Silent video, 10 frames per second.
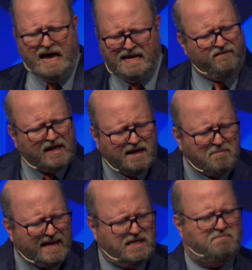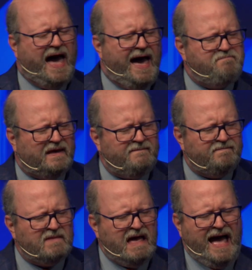I never can make him happy.
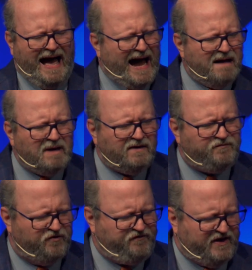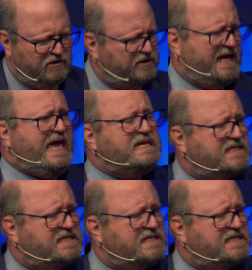I'm unfulfilled. He